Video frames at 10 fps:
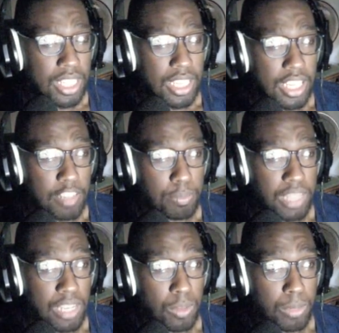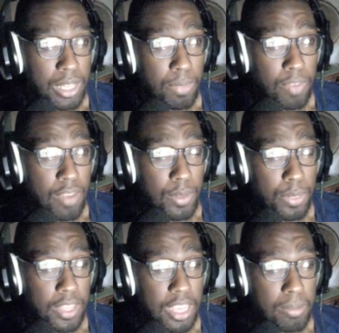is playing one of my favorite
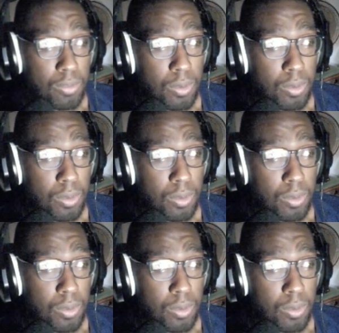themes.